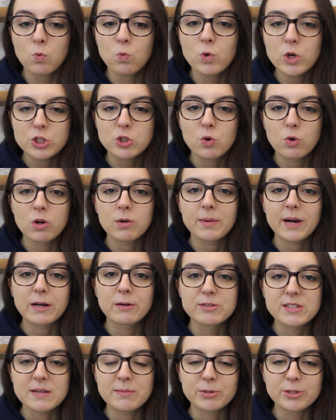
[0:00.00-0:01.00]
Which
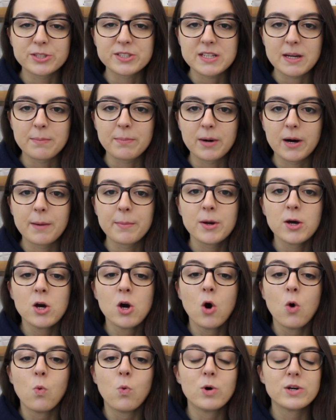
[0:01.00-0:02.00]
quarterback was able to step up
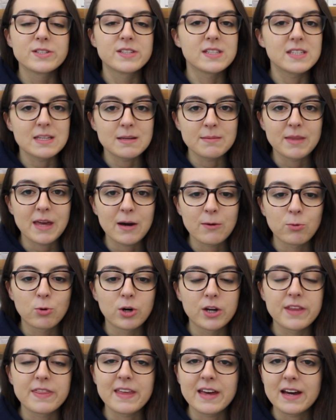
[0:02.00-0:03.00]
was the team that
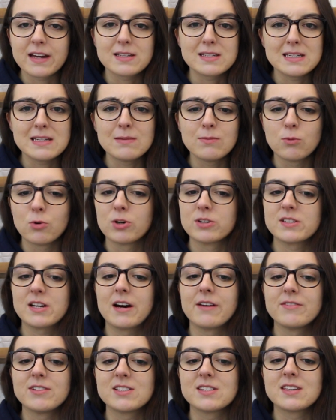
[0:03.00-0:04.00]
won, and that team was
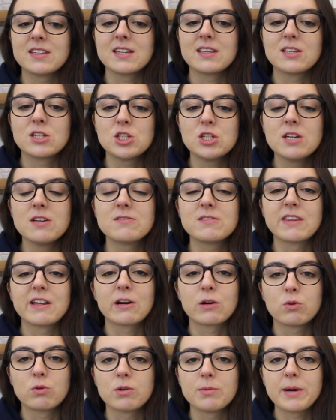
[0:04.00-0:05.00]
obviously the Chiefs and
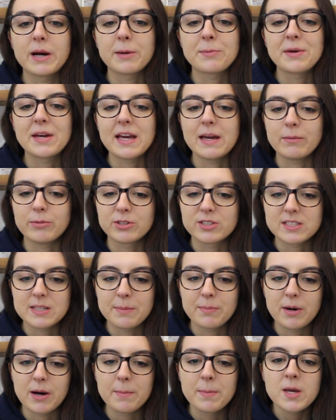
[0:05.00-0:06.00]
their quarterback being able to
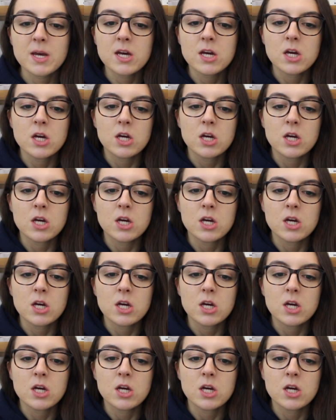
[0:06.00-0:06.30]
step up.